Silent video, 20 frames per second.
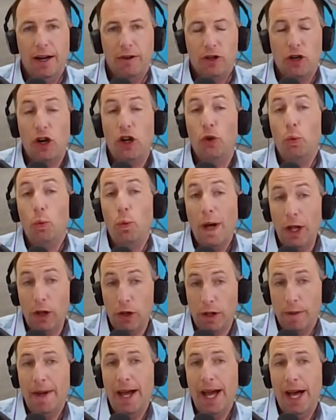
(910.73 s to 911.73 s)
called
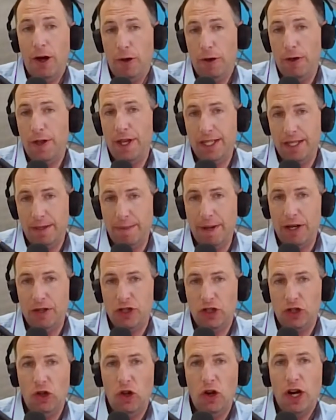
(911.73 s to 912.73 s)
Welcome Health that's about
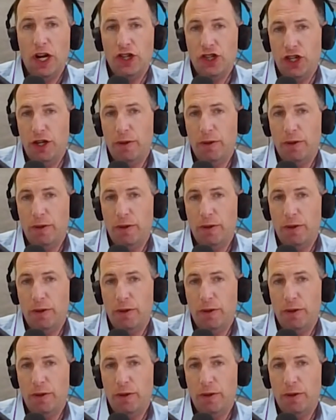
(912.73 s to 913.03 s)
to launch